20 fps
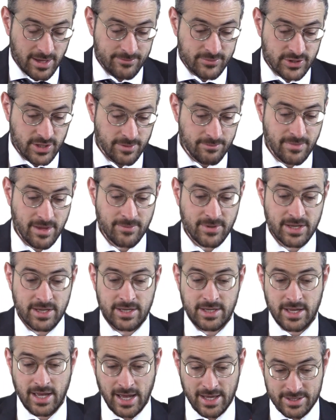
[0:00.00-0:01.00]
sham. Maybe
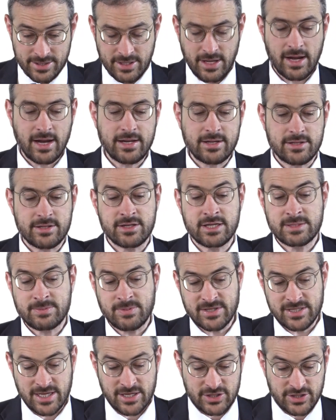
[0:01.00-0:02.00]
he had an idol in his
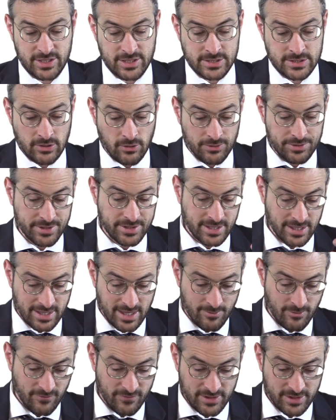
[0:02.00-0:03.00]
possession. He sold it to
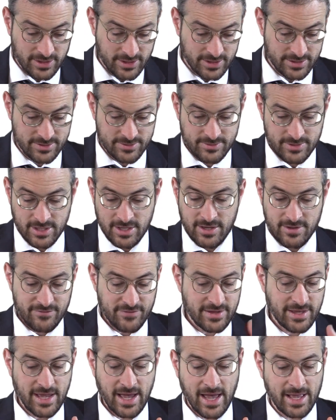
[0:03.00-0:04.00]
them over there because if
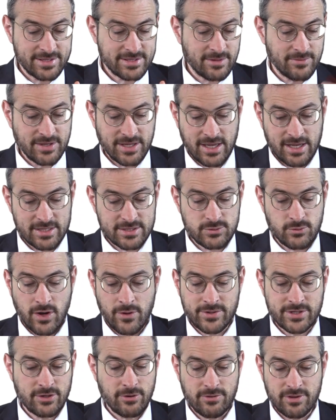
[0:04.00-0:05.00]
he had something else, why
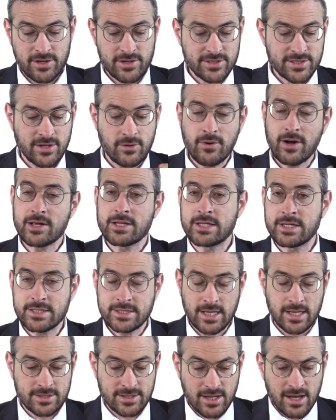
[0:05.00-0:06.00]
would he go there to sell? Why didn't he
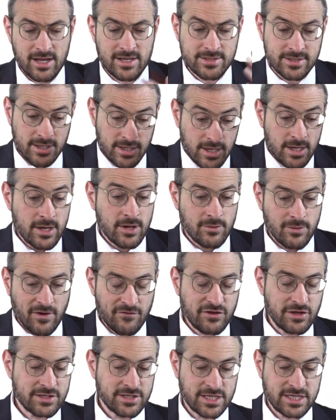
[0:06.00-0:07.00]
sell it to us? We have
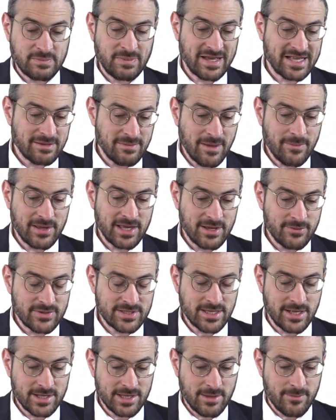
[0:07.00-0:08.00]
to suspect maybe he was
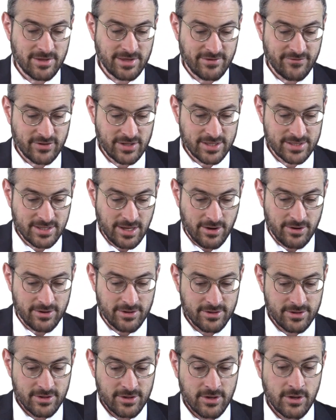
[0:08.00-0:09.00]
selling them an Avodah
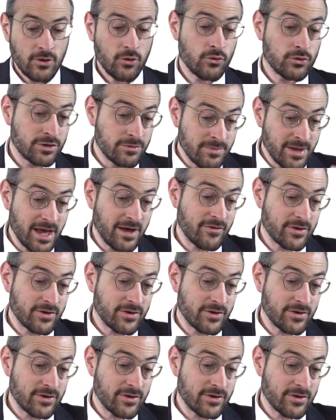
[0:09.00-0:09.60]
with And